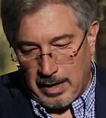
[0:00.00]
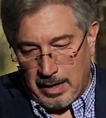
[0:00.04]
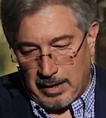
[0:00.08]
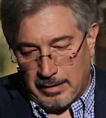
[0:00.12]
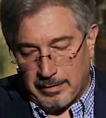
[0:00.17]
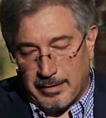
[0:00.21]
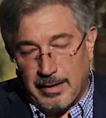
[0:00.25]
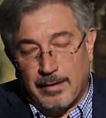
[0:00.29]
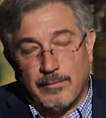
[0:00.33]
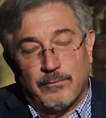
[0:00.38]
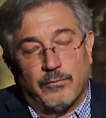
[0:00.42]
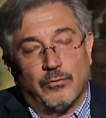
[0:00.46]

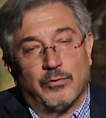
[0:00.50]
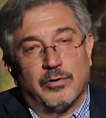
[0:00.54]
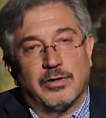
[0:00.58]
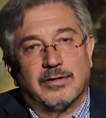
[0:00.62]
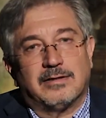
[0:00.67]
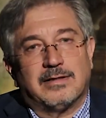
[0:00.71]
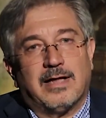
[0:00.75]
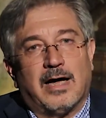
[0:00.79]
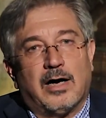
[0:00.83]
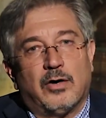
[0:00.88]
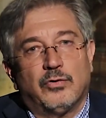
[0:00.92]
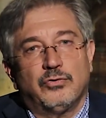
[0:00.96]
than for
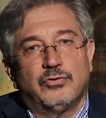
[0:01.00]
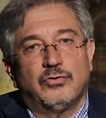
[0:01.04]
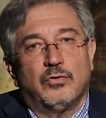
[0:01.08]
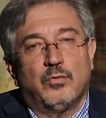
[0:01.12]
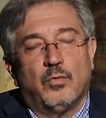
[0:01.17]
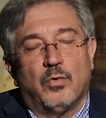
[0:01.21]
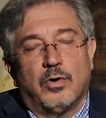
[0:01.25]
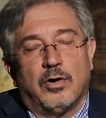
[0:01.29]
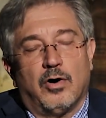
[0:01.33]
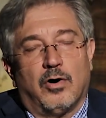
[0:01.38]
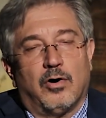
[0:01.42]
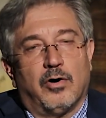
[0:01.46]

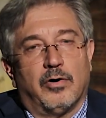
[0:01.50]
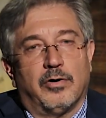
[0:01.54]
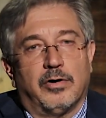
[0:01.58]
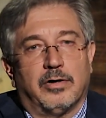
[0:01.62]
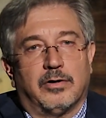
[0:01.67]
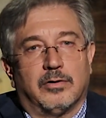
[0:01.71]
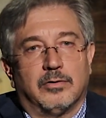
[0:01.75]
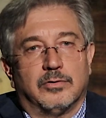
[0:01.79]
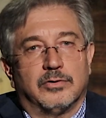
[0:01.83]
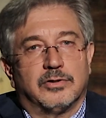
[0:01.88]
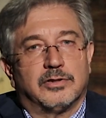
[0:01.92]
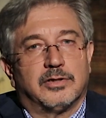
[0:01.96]
1,001
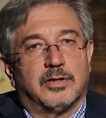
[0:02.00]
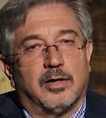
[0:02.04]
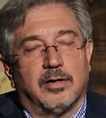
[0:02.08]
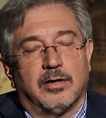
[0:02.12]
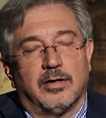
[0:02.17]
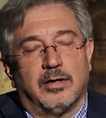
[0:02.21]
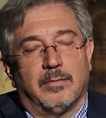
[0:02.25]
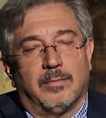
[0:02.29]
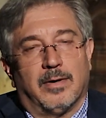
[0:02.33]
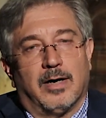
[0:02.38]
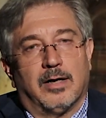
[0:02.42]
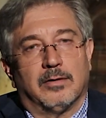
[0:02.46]
articles
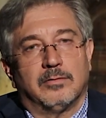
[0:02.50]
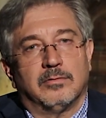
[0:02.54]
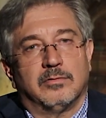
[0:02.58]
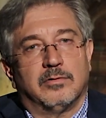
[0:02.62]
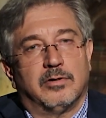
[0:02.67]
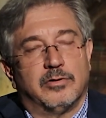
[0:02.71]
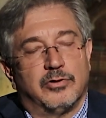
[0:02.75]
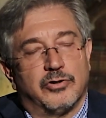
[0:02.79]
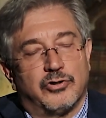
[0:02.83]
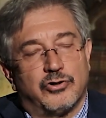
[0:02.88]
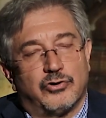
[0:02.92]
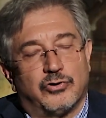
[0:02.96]
talking about the
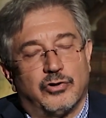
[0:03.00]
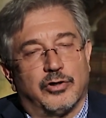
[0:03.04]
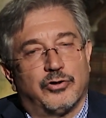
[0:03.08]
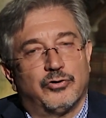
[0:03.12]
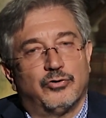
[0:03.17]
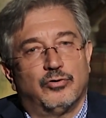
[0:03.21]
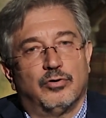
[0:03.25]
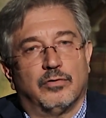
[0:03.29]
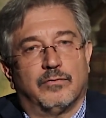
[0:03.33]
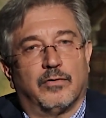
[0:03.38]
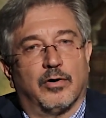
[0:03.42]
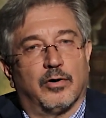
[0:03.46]

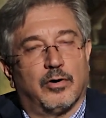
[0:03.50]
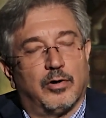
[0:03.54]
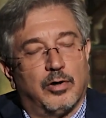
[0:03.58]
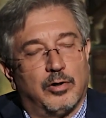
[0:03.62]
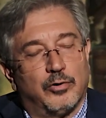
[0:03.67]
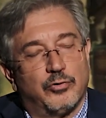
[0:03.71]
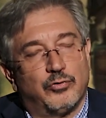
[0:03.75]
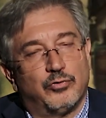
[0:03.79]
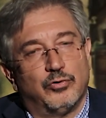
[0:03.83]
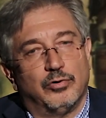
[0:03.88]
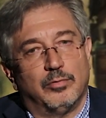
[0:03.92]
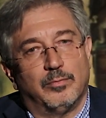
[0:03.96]
destruction of our
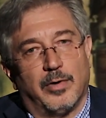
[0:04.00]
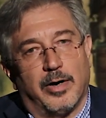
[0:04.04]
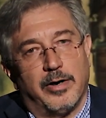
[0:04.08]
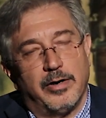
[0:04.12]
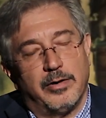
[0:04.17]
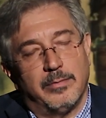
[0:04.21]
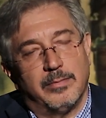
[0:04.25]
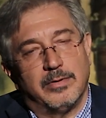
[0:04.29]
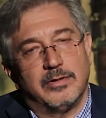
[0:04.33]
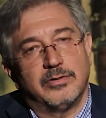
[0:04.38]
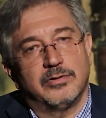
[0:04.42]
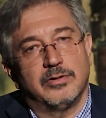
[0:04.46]
cultural
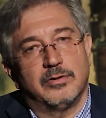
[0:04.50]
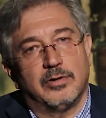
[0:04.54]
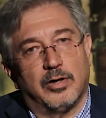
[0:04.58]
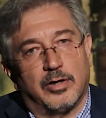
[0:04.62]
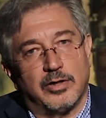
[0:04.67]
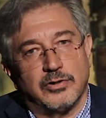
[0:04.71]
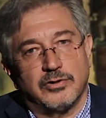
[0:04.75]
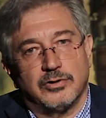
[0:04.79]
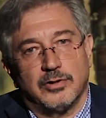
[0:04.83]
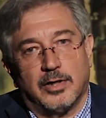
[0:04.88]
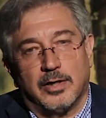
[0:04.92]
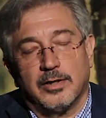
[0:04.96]
monuments in
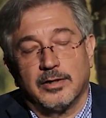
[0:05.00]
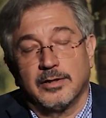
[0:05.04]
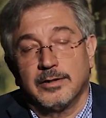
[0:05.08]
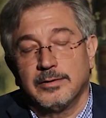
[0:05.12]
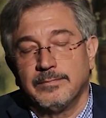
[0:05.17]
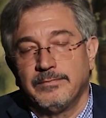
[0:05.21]
Artsakh.